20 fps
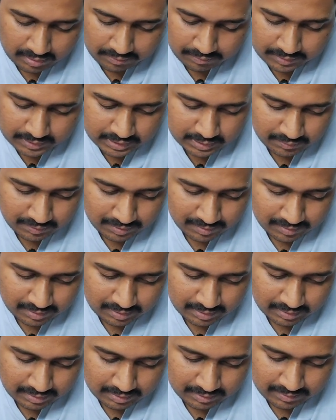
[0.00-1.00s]
First one,
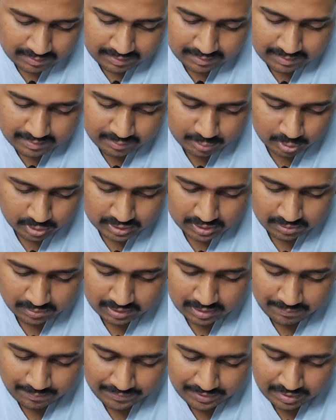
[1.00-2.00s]
see this question.
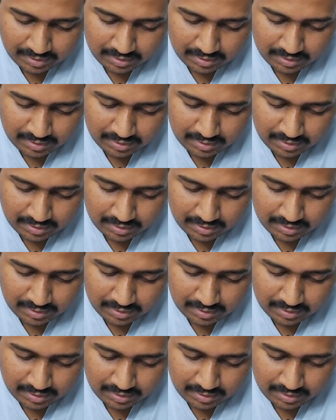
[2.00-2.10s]
Okay,